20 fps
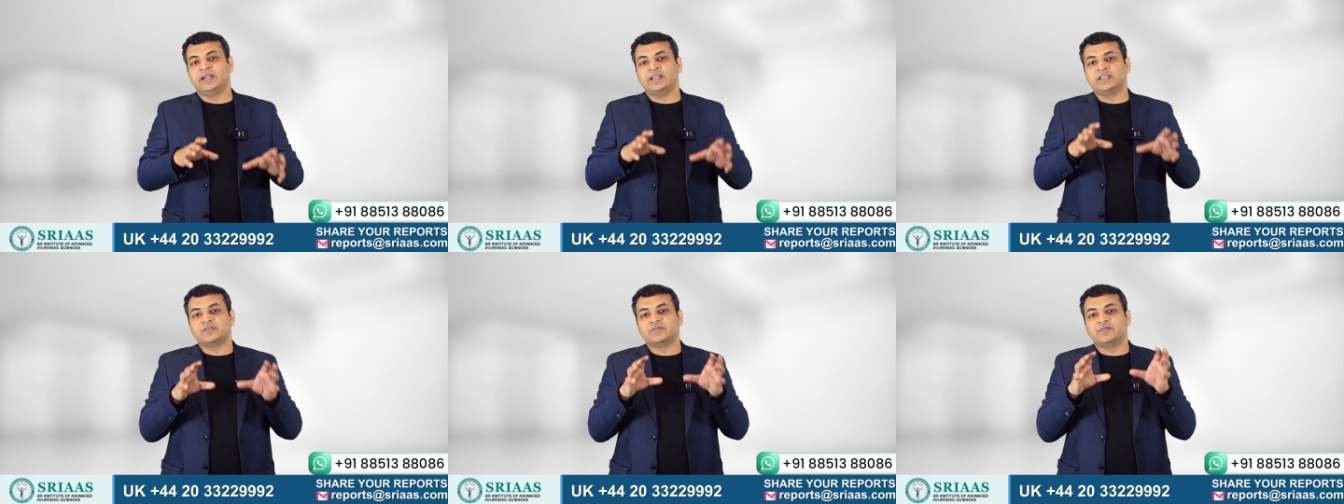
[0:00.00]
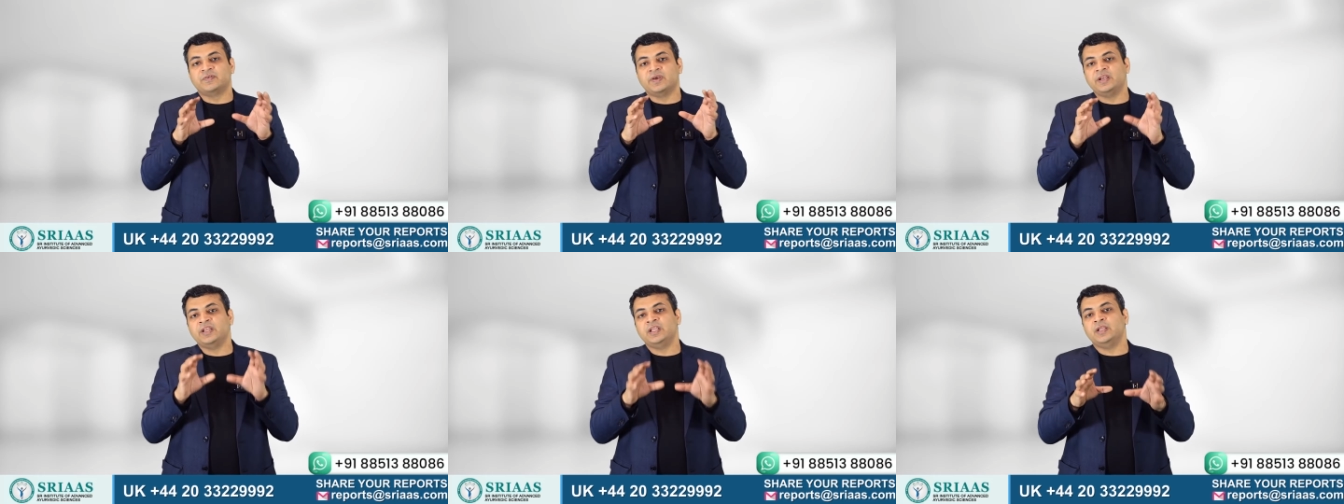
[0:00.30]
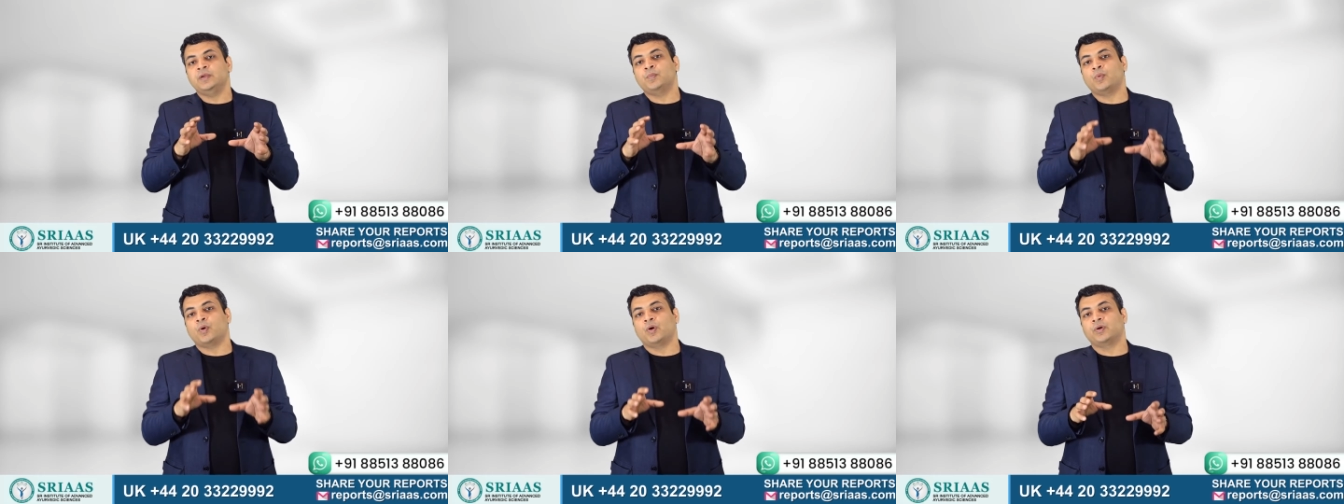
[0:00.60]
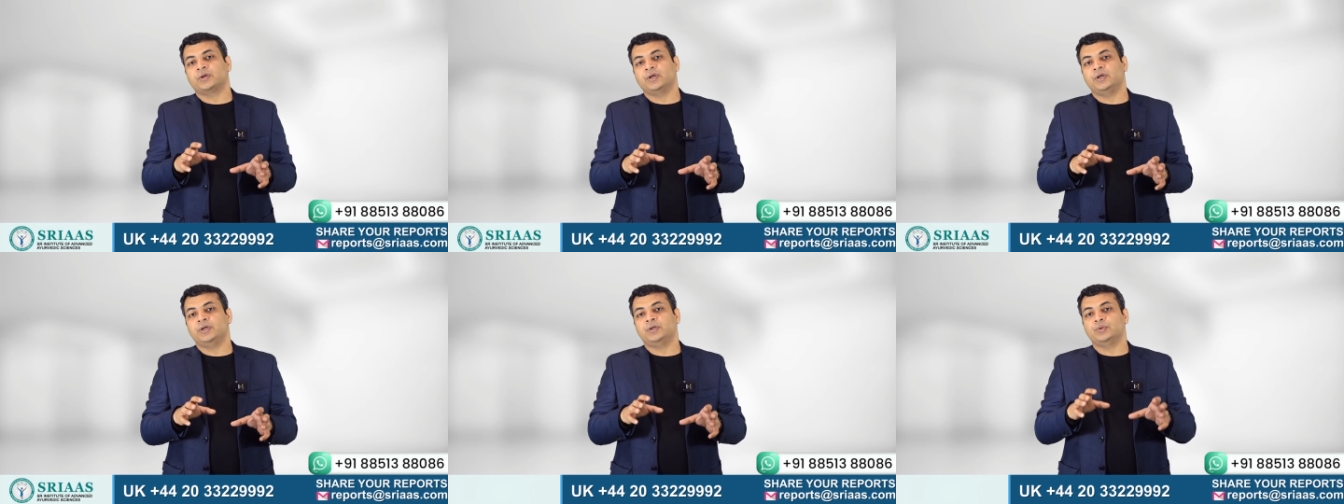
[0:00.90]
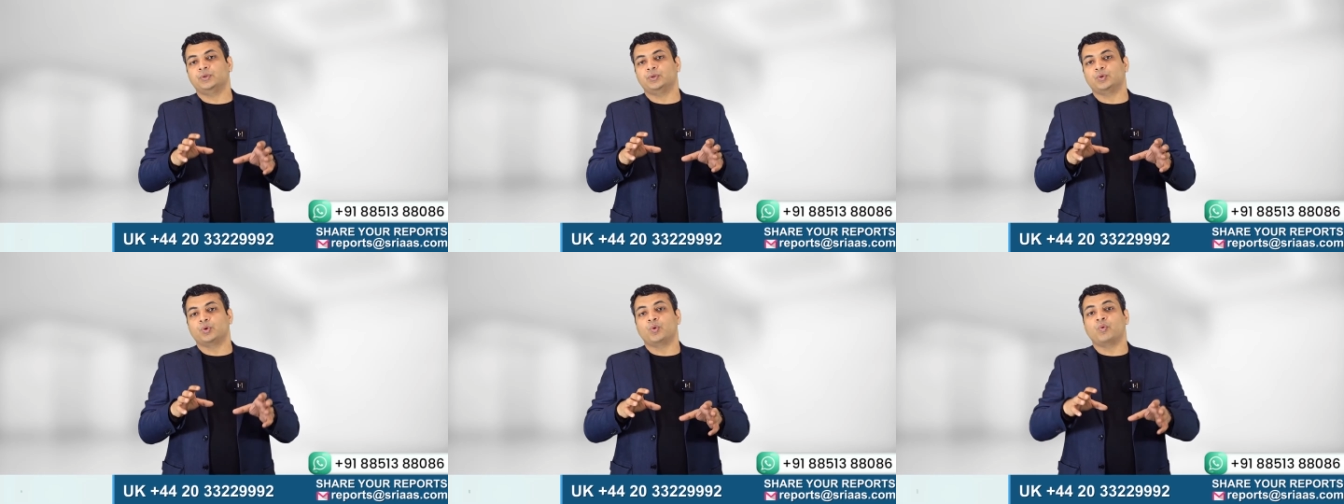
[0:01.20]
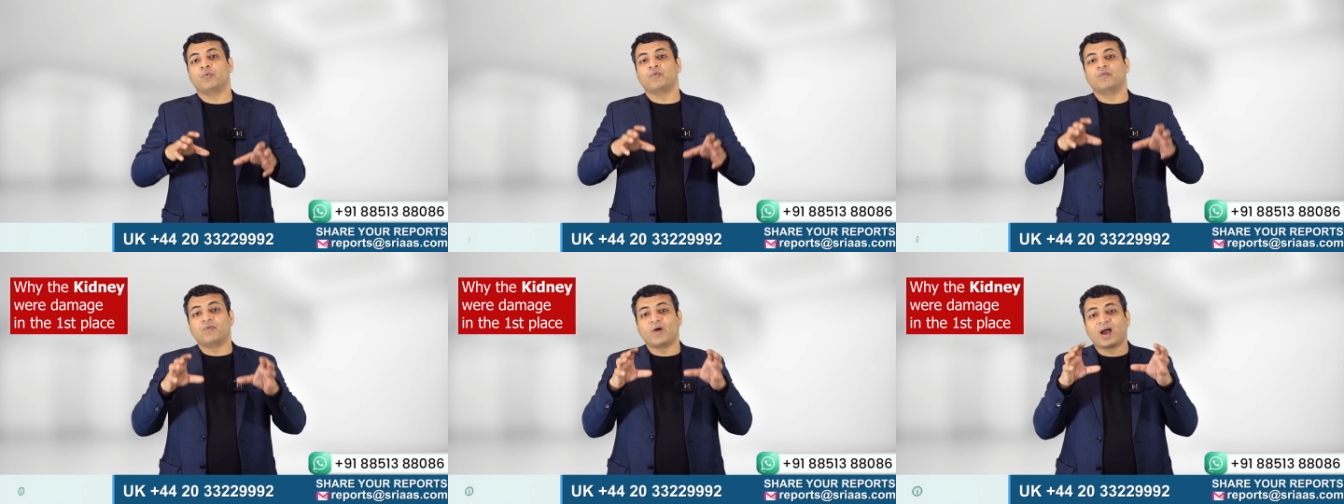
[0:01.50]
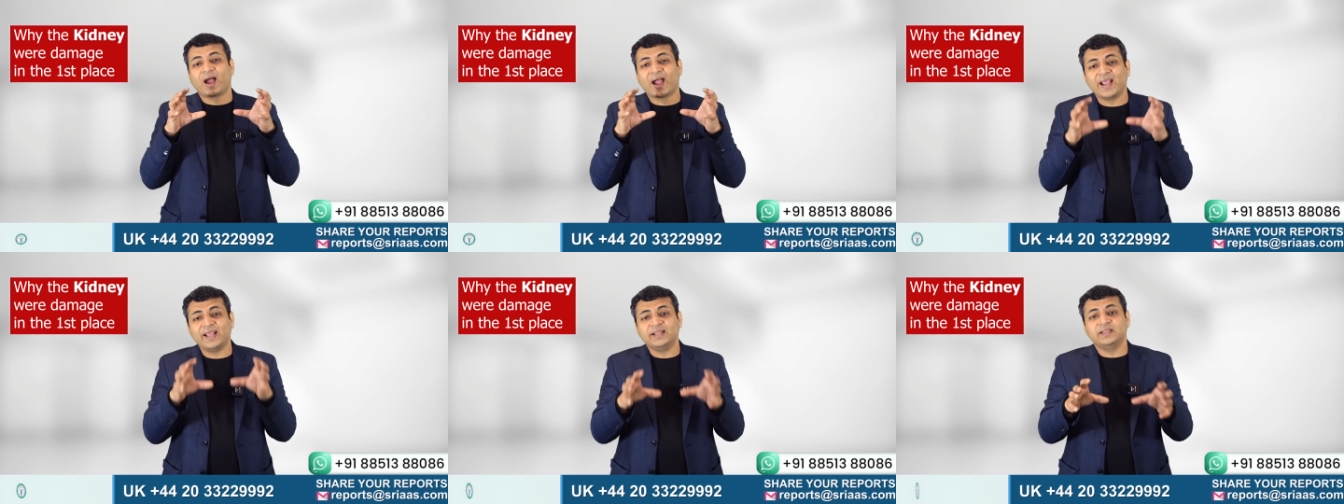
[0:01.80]
it is very important to know
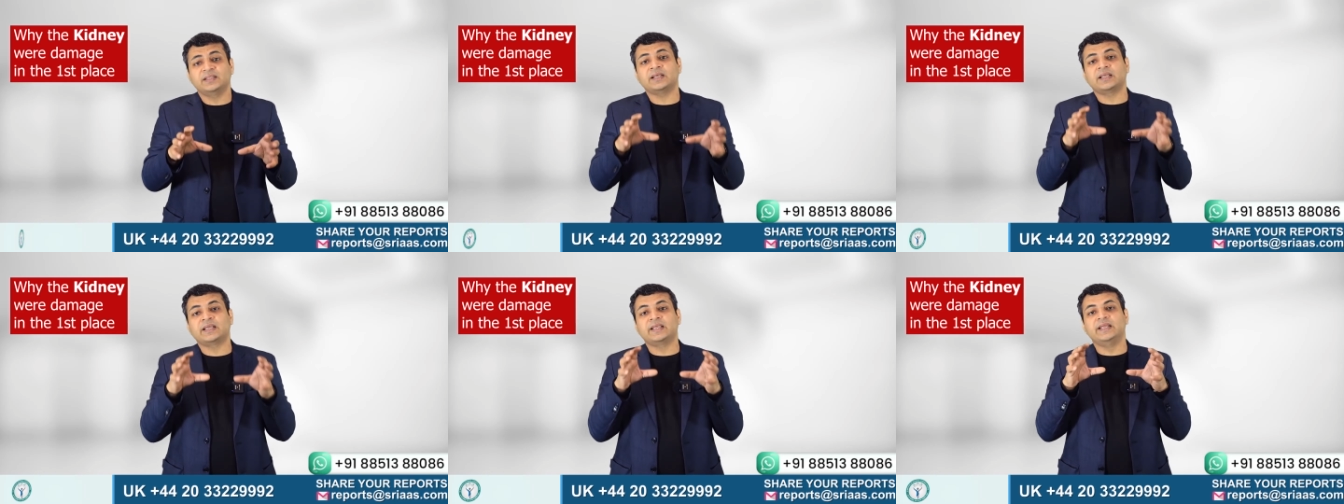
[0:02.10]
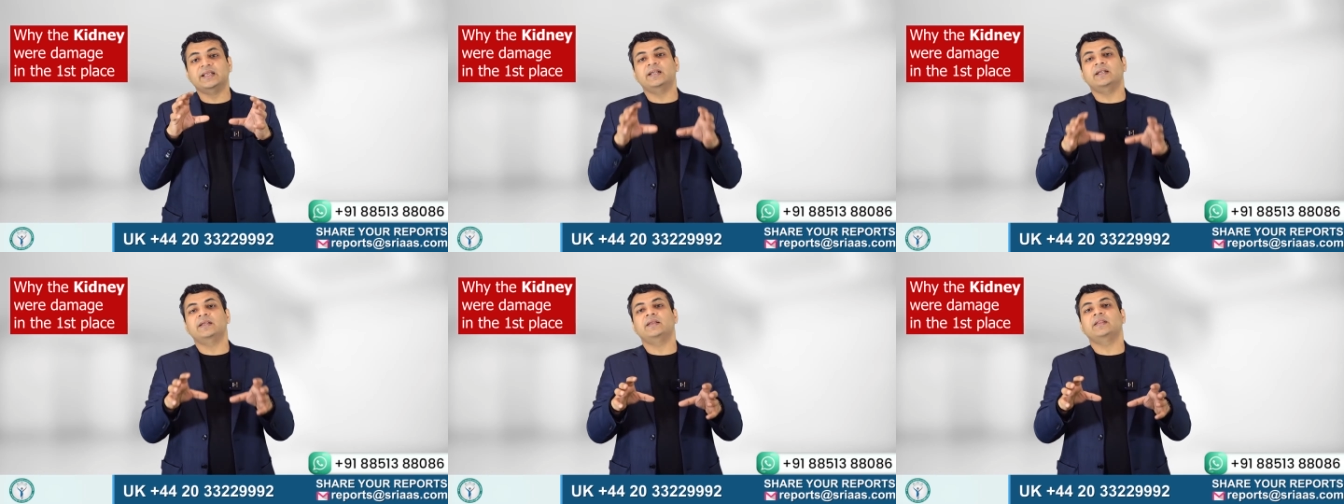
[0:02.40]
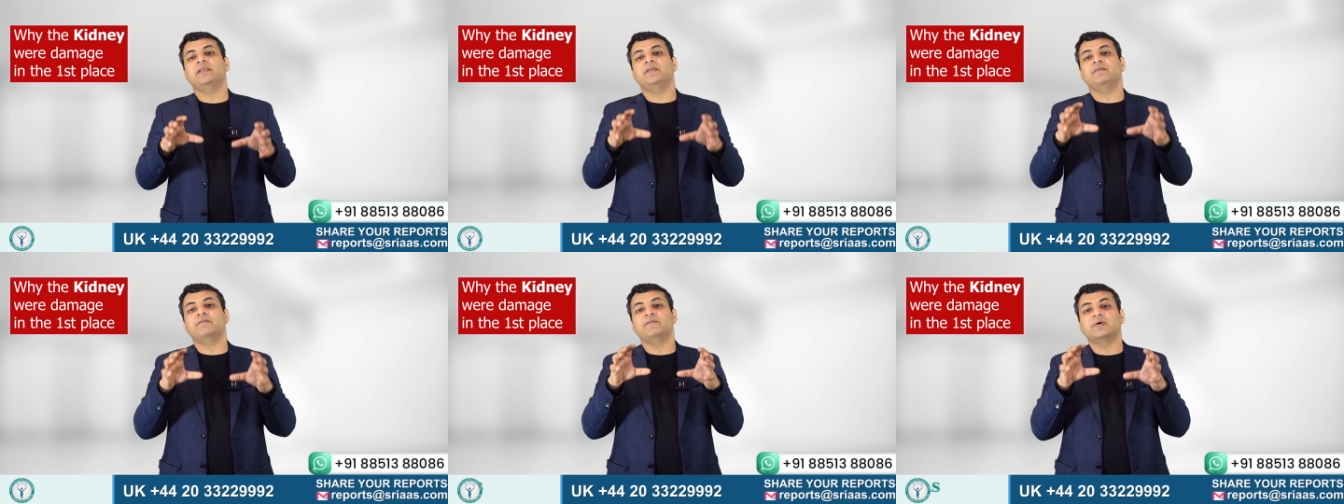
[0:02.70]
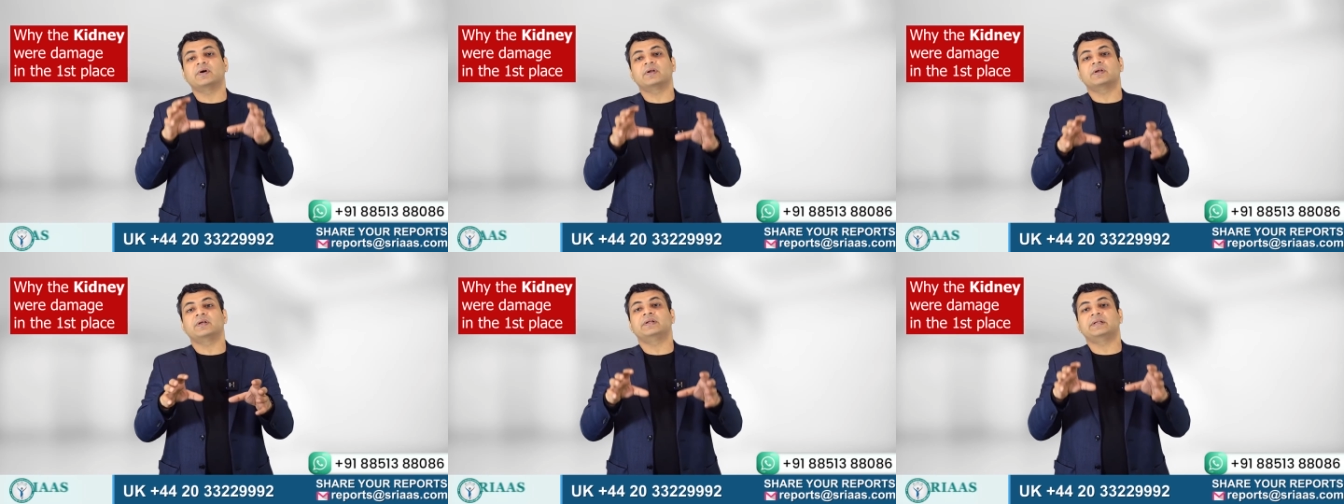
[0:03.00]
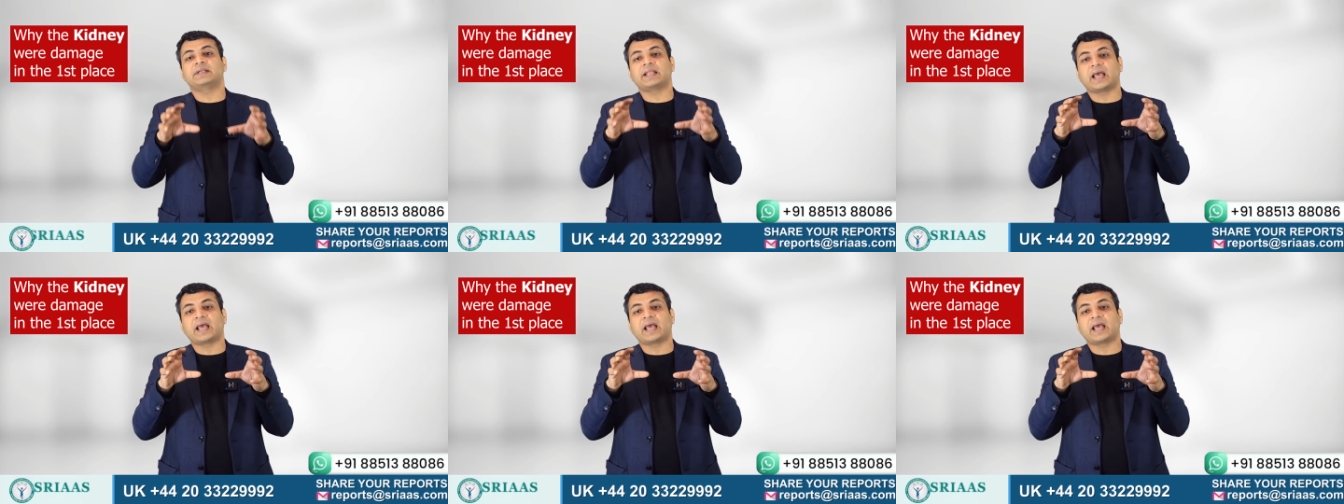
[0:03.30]
why the kidney were